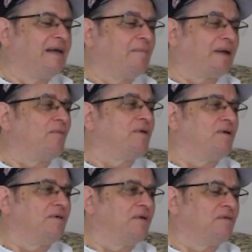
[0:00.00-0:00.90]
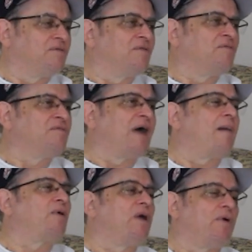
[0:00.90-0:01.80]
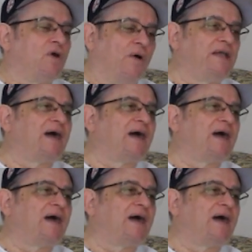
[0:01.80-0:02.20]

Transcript: This Greenwell, did you ever meet him? Tom Greenwell,